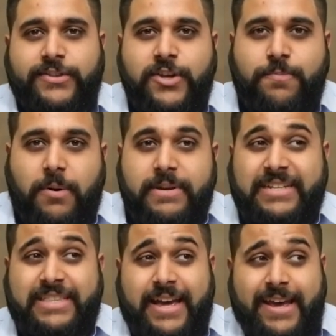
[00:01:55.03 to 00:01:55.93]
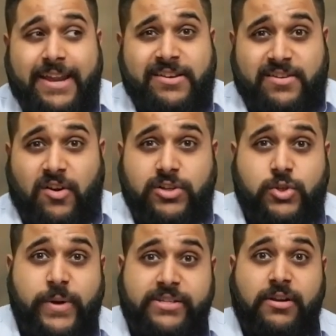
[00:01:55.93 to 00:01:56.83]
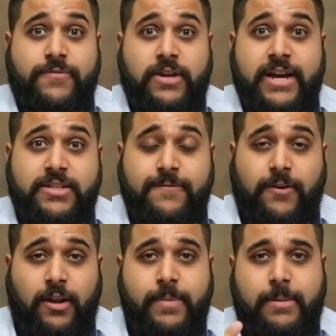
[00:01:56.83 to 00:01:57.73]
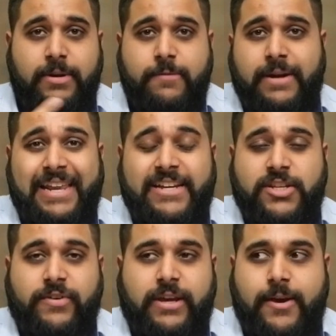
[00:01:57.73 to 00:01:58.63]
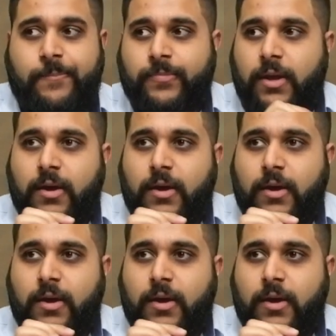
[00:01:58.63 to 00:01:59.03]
So you probably see that. And on Twitter, if you guys don't follow me, I'm gonna leave my links over here.